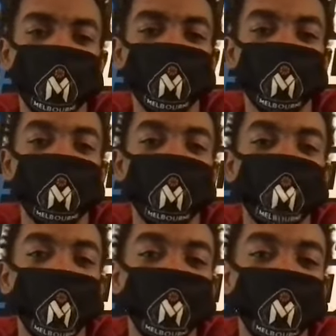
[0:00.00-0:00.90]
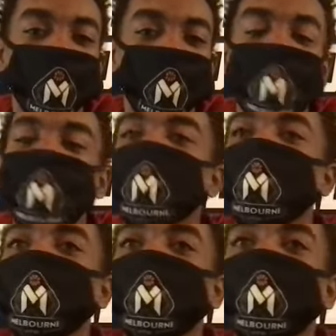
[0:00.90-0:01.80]
You know what I mean? So
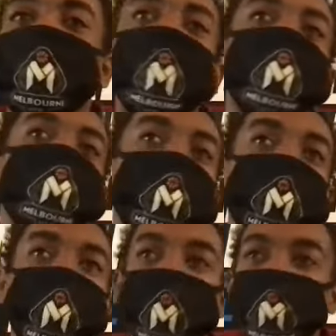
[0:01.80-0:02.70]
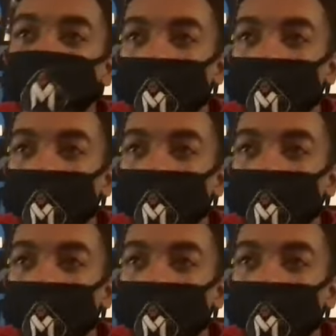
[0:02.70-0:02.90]
that's for one.